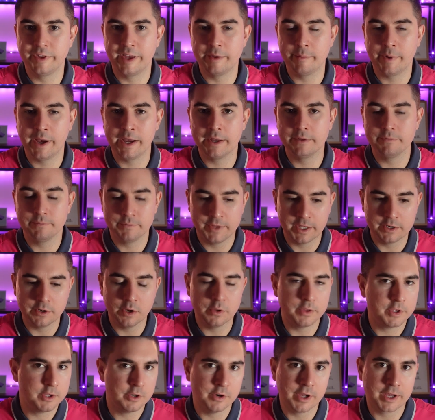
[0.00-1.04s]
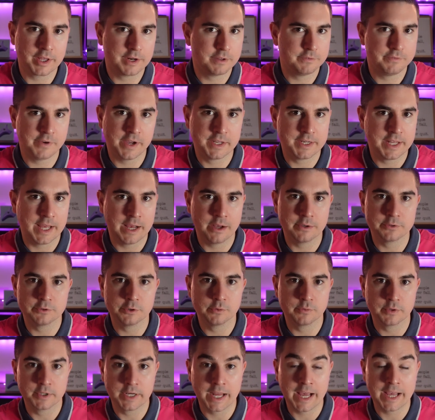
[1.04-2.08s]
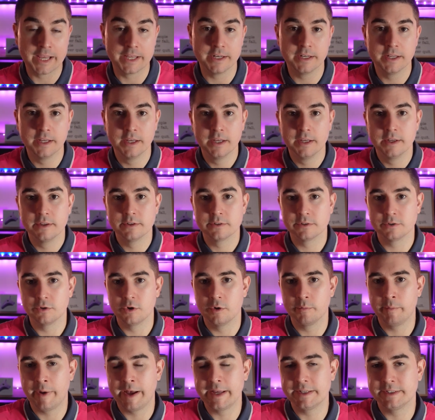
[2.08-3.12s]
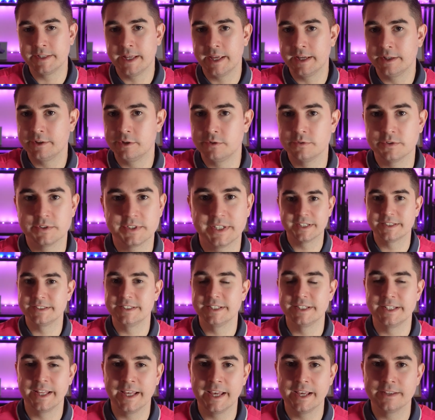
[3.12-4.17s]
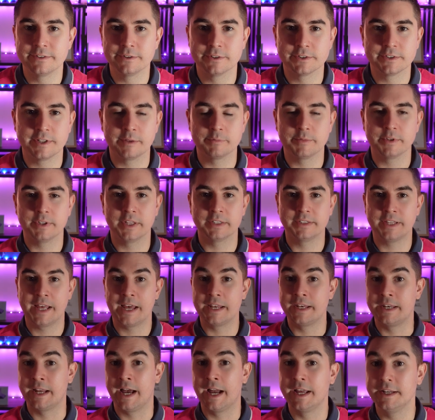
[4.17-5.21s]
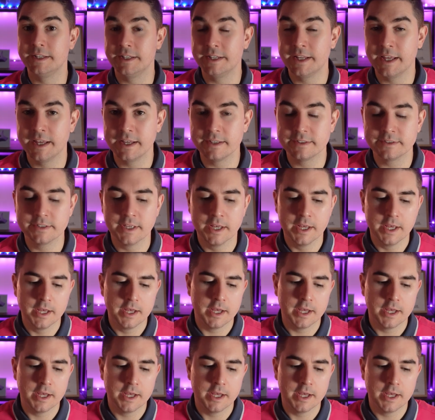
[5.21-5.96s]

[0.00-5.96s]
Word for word: They might, they know that you're not going to find a house overnight, so it might take you sixty days or something like that, ninety days.